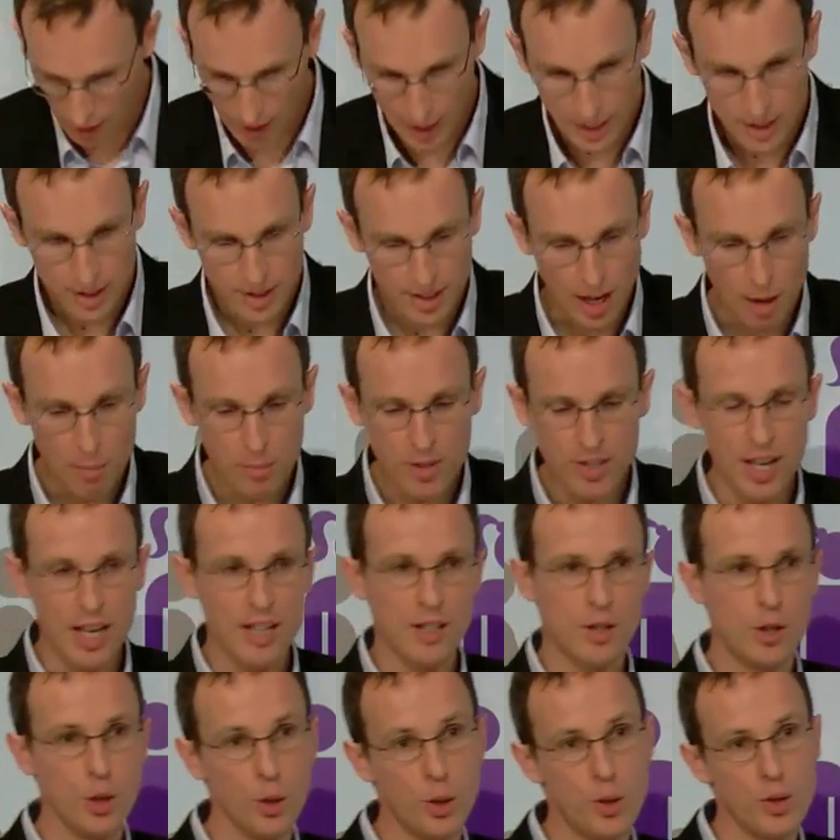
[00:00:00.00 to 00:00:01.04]
in some
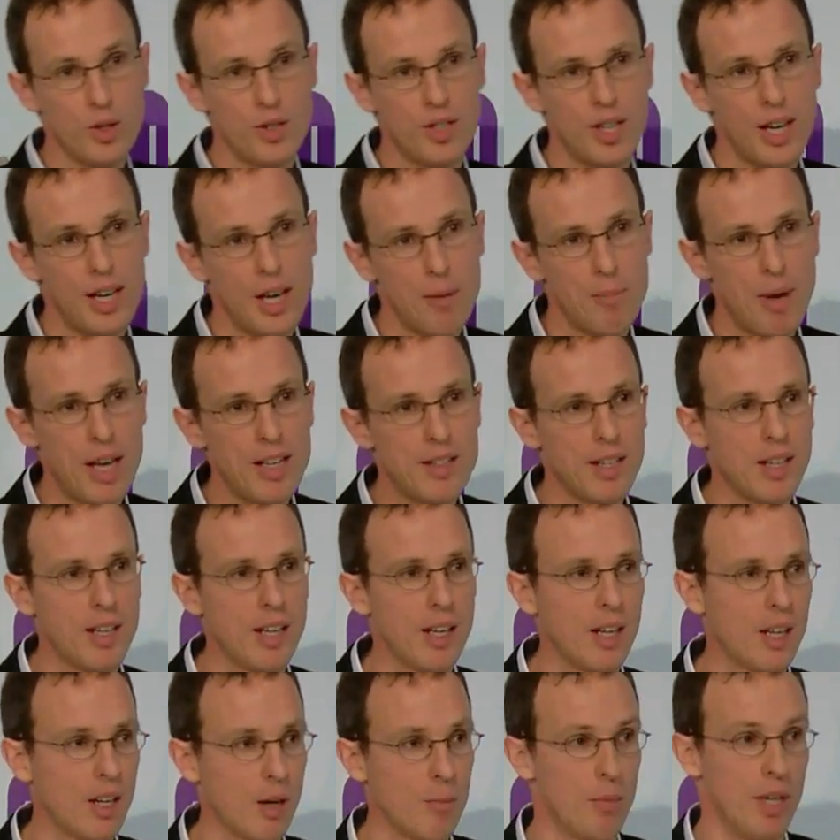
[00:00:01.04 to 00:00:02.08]
sense, you could say a basic
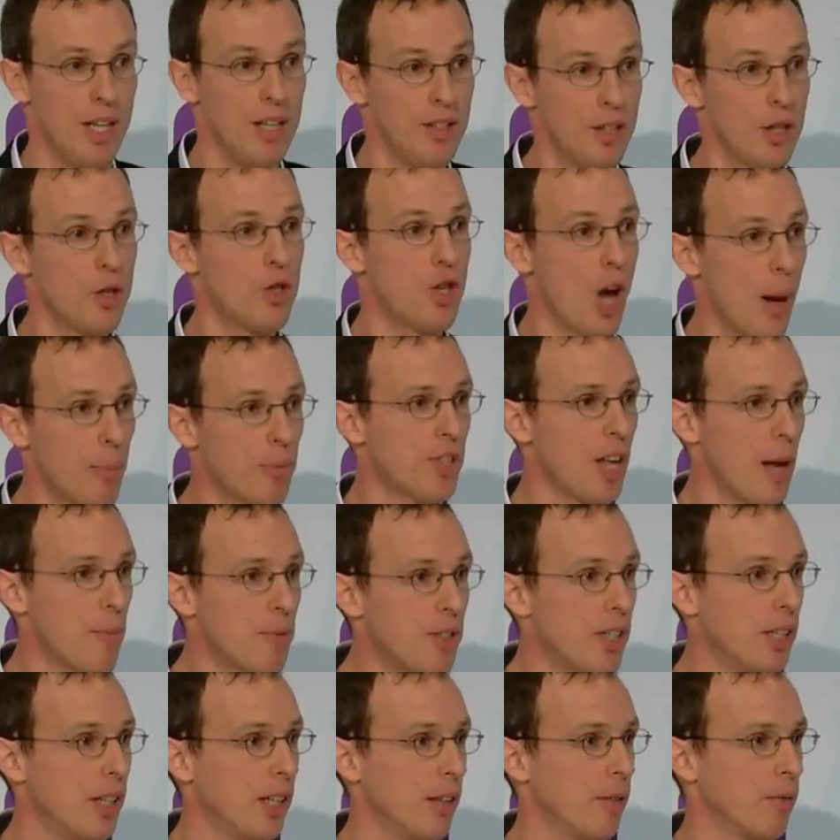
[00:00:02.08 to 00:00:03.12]
income is a job
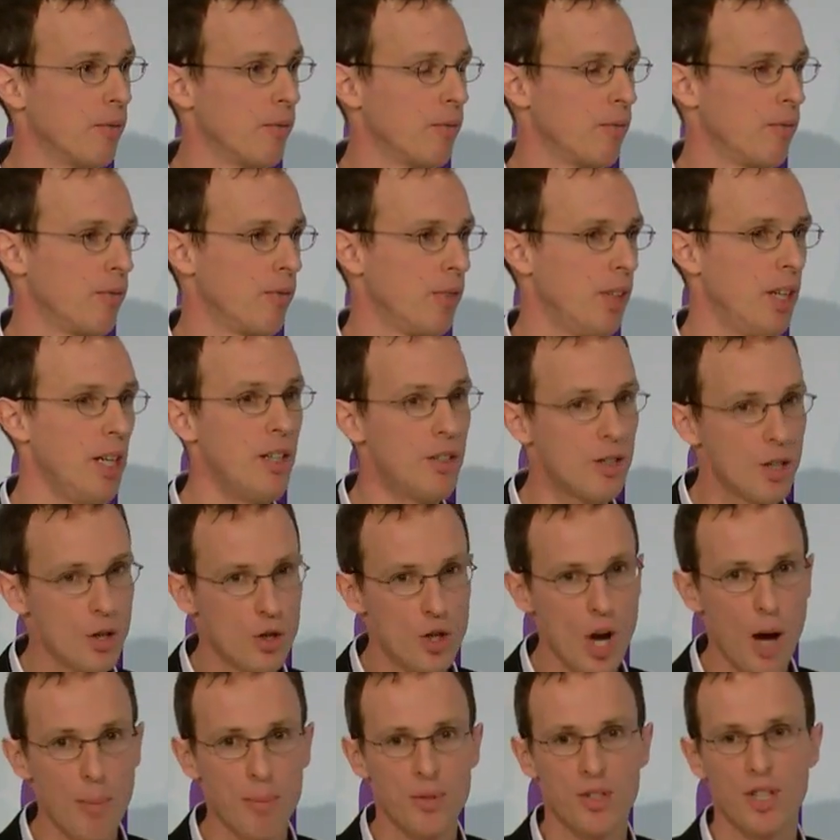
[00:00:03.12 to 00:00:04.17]
subsidy. It's a
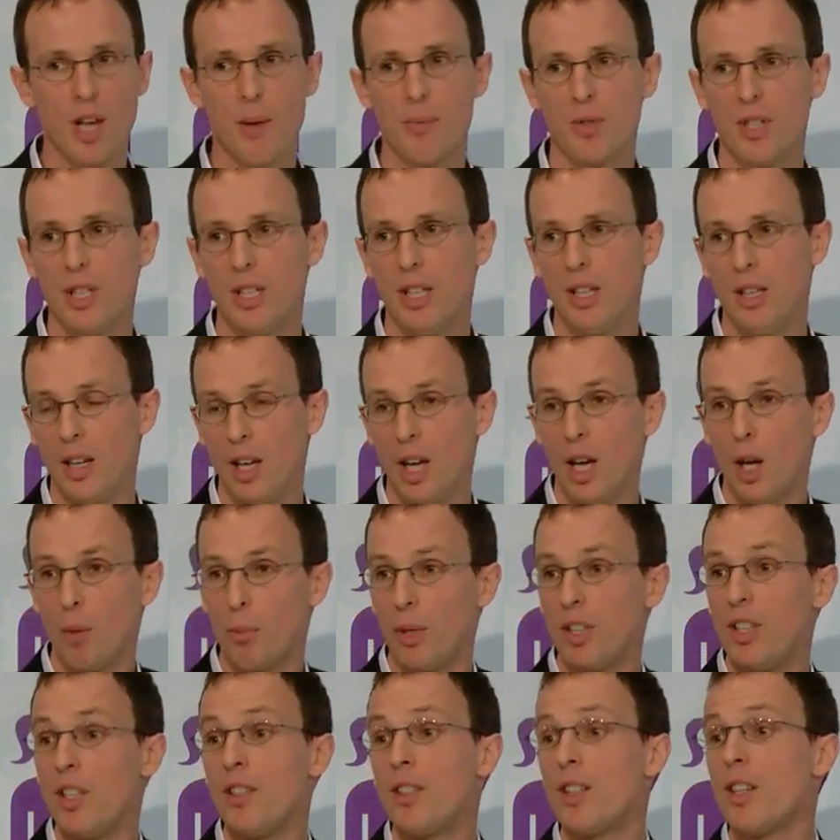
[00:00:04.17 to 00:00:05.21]
job subsidy,
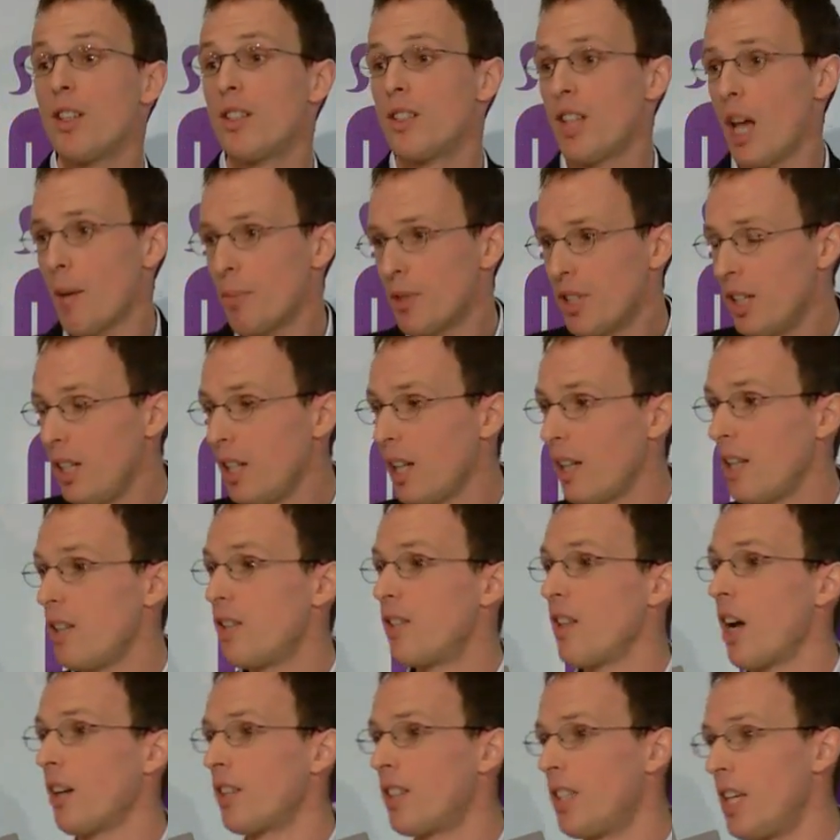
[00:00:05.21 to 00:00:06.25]
but it's a subsidy that
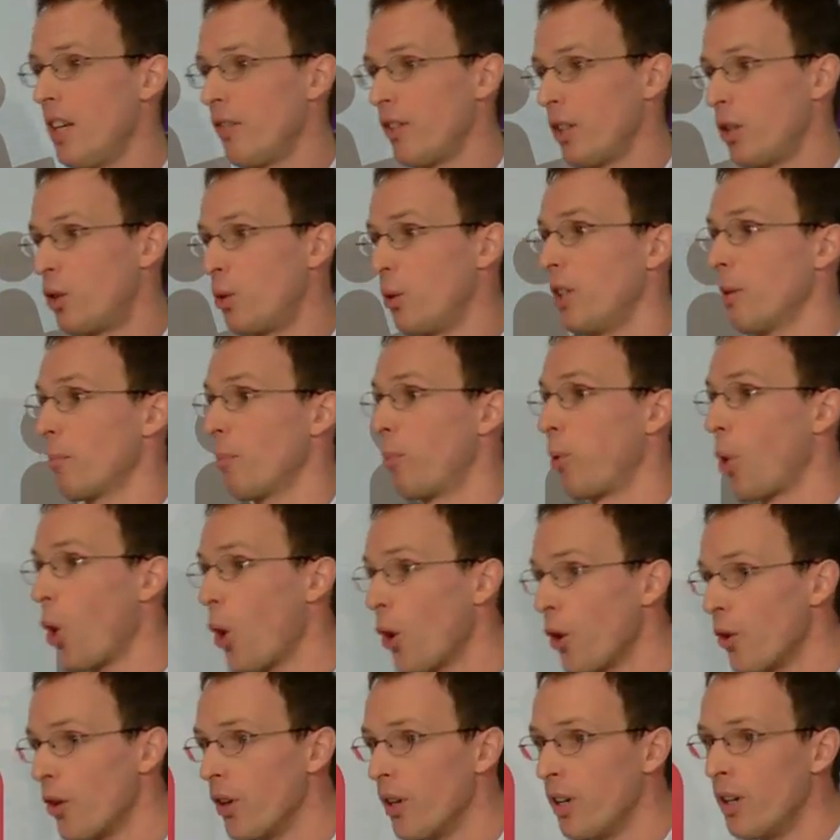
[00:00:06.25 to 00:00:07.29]
is not given to the
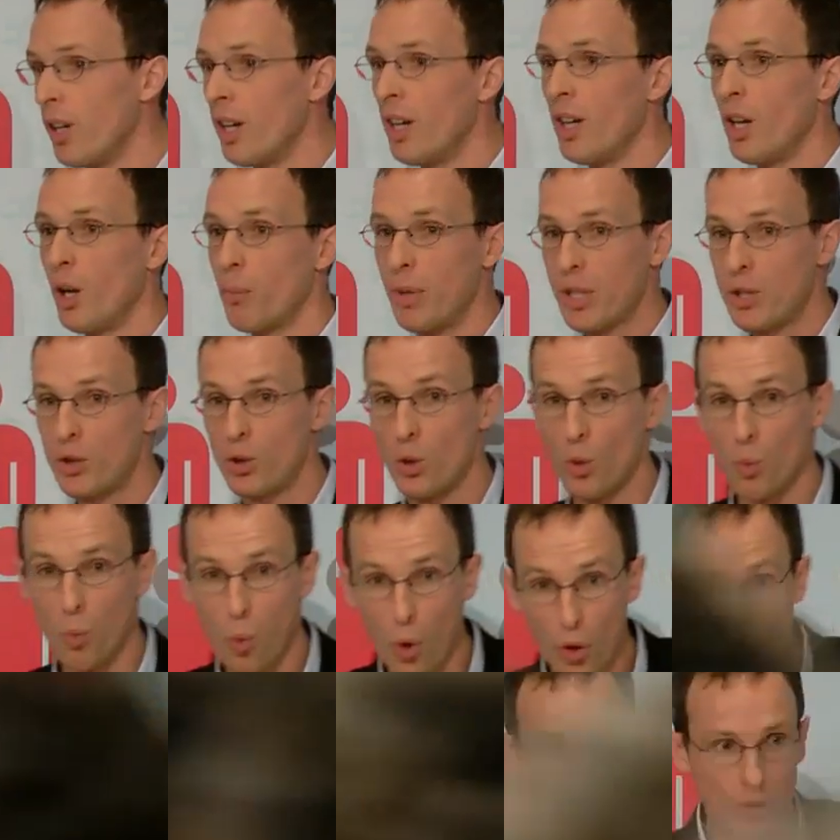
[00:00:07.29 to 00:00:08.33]
employer, but to
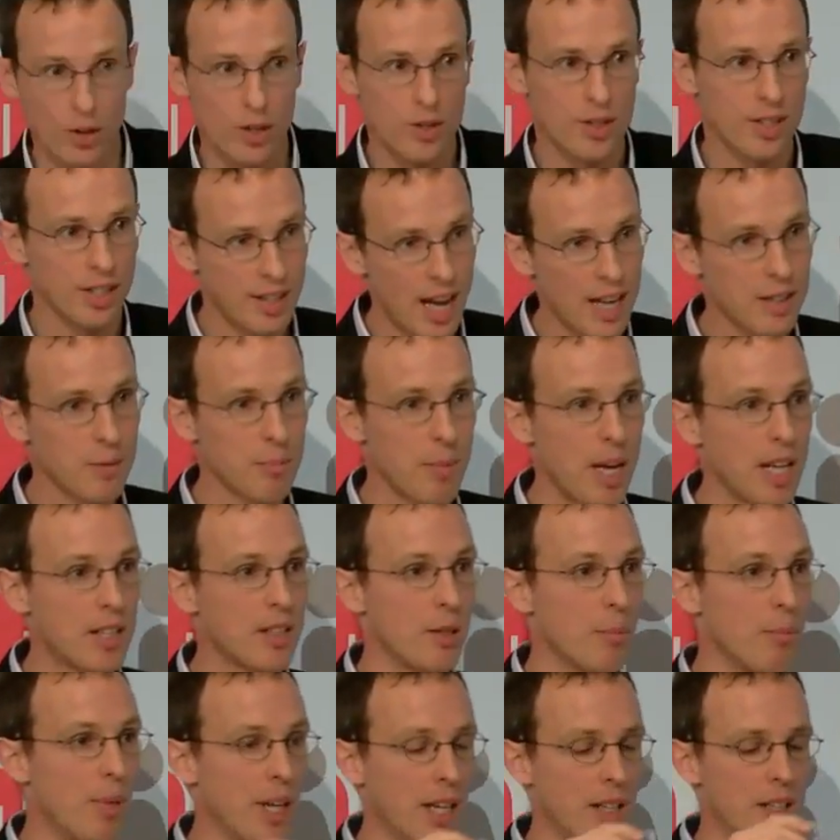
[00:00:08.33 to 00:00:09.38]
workers, and that makes
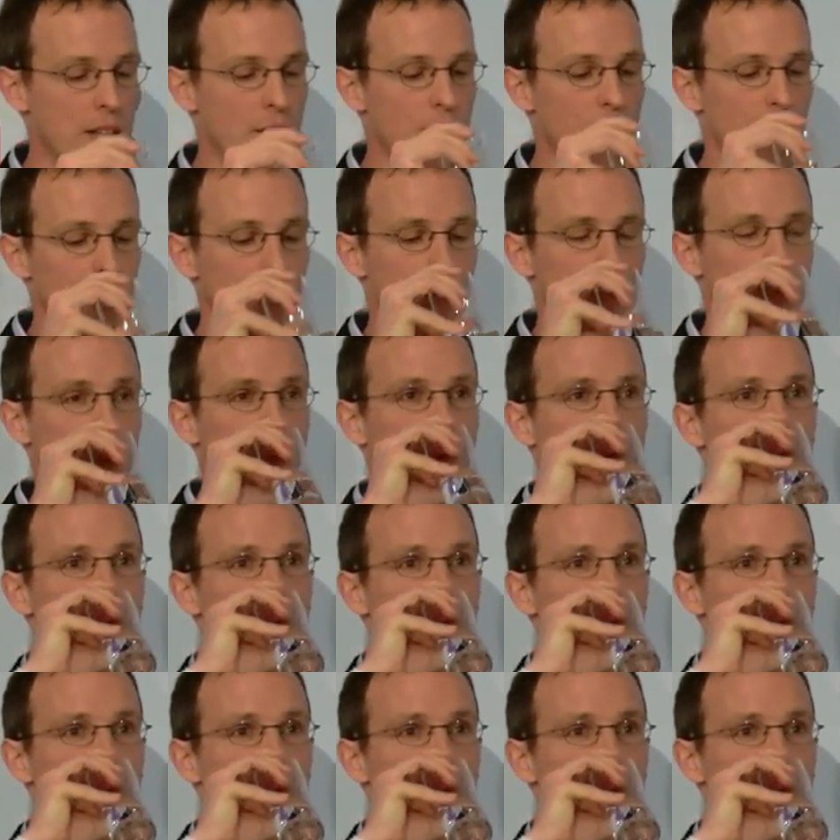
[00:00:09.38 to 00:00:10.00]
a big difference.